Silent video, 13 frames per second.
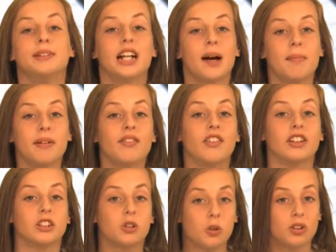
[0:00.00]
shopping for
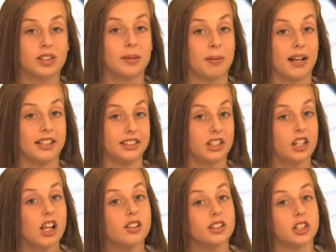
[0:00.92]
school supplies and
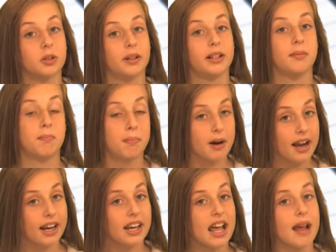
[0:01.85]
clothes this week,
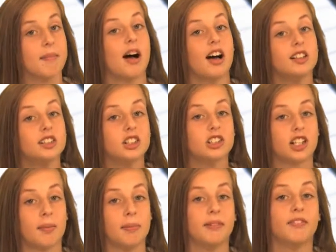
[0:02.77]
but I'm also shopping